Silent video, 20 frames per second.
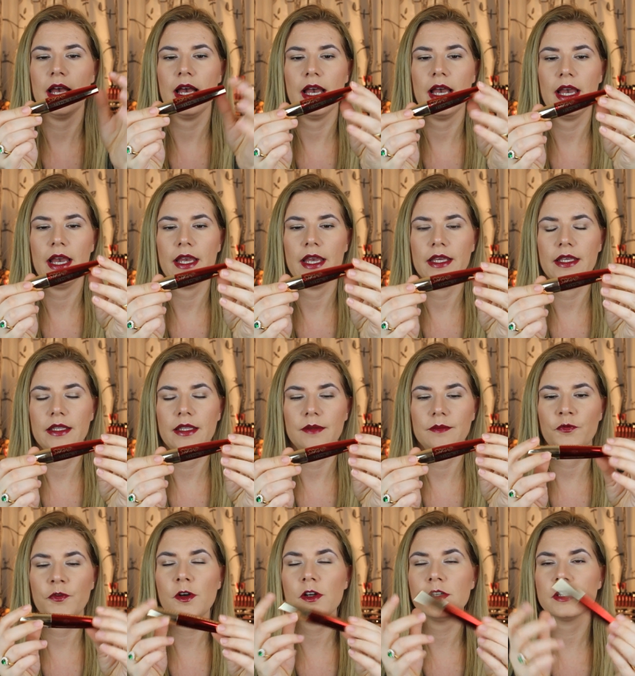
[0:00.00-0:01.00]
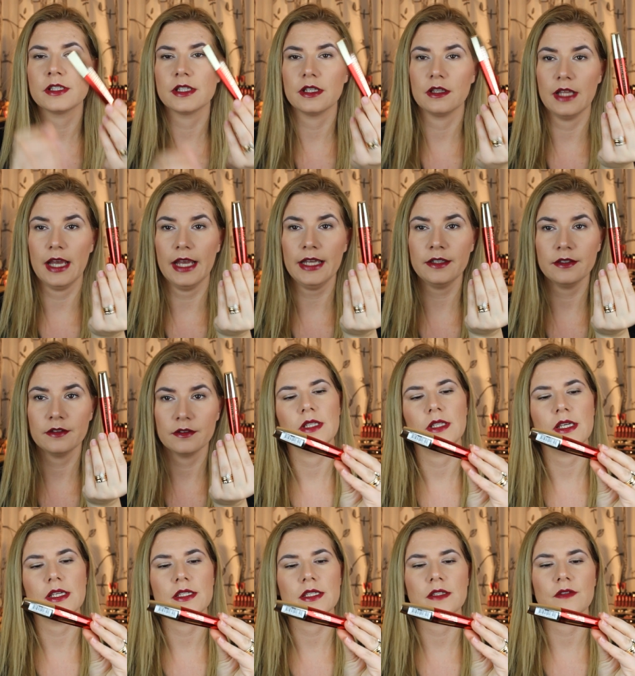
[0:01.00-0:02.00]
I first liked,
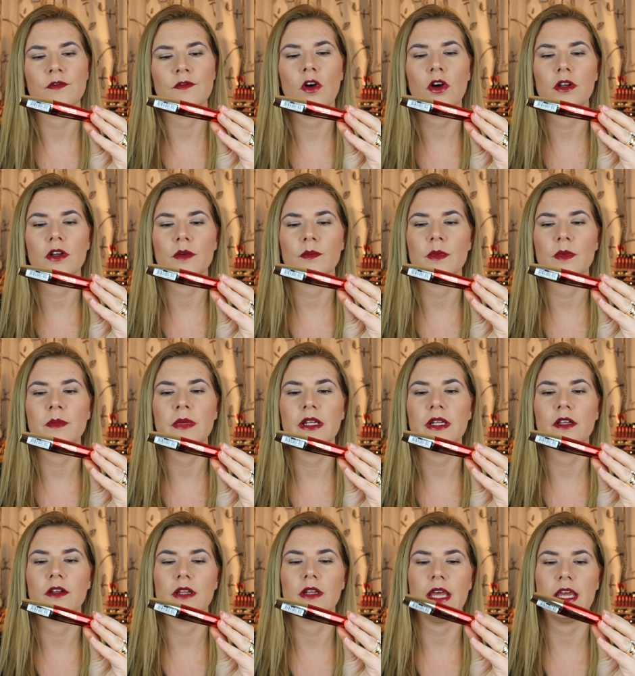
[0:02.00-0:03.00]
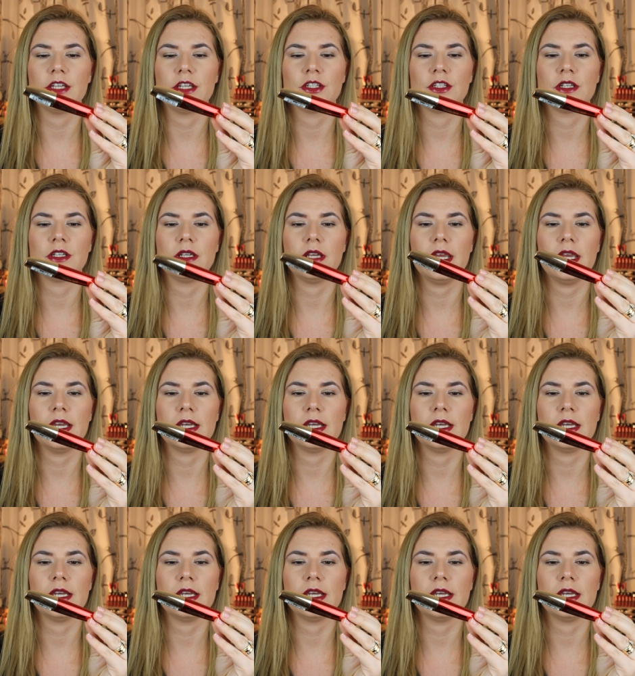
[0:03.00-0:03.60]
this Volume Million Lash